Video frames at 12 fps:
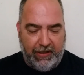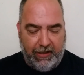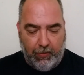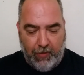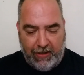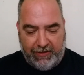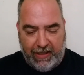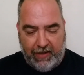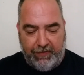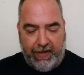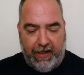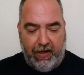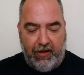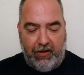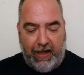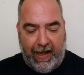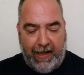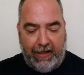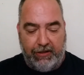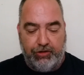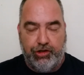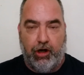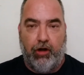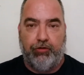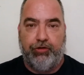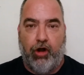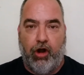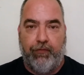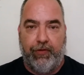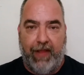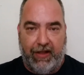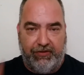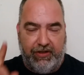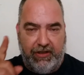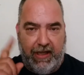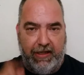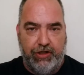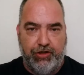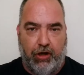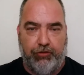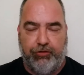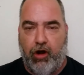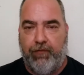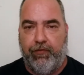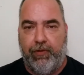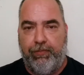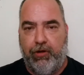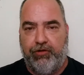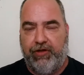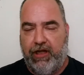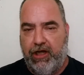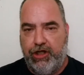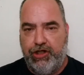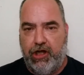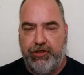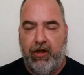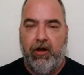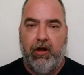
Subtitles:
I went down there and Charles Coffer, that's the date of Charles Coffer, impersonated a judge.